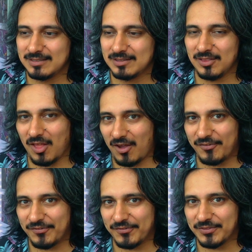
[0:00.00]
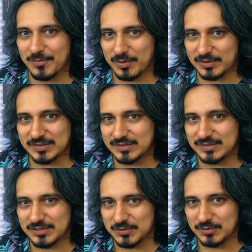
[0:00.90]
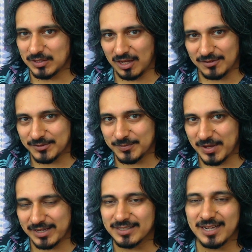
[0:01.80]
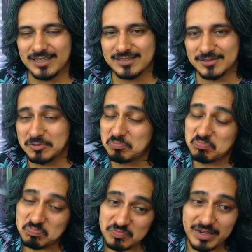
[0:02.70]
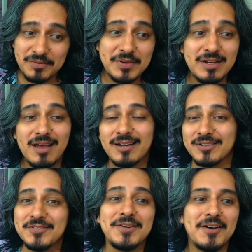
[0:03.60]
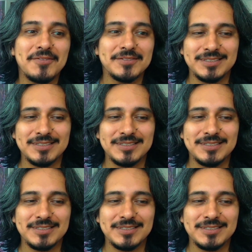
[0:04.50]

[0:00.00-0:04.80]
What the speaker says: love the person you loved back in high school? Maybe not. Who knows?